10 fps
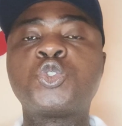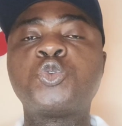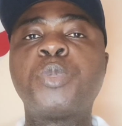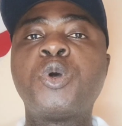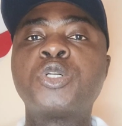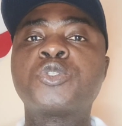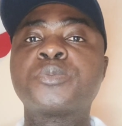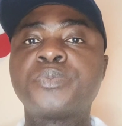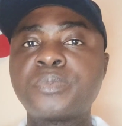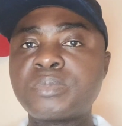should be what?
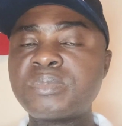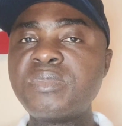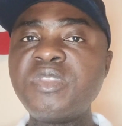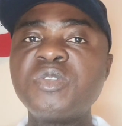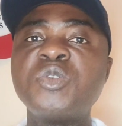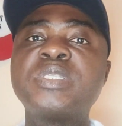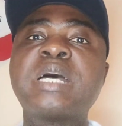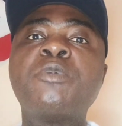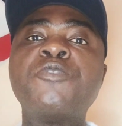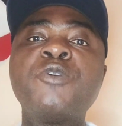
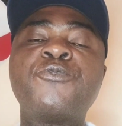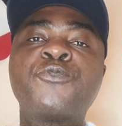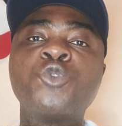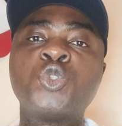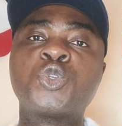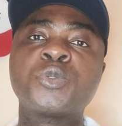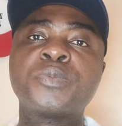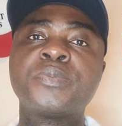Some of the fruit.